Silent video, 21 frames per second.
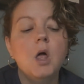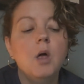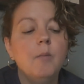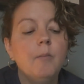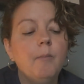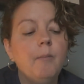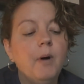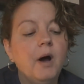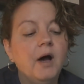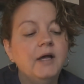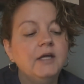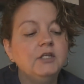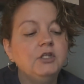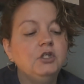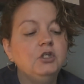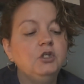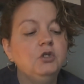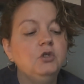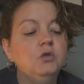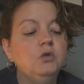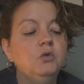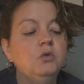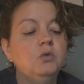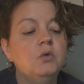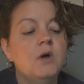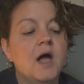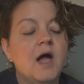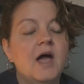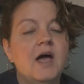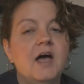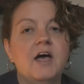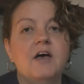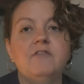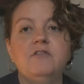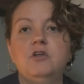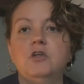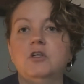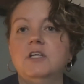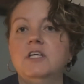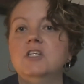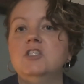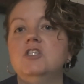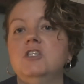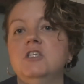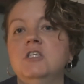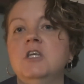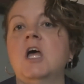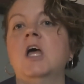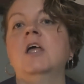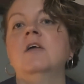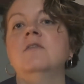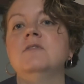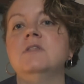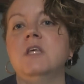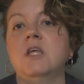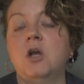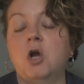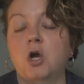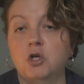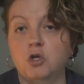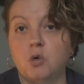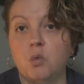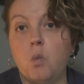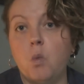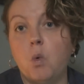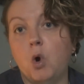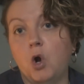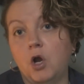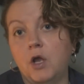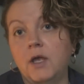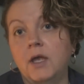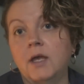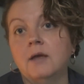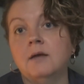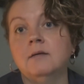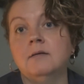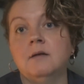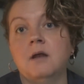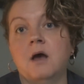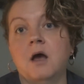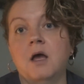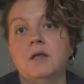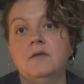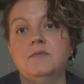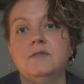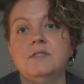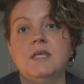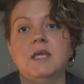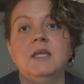but you have your kitchen knives that are your working knives.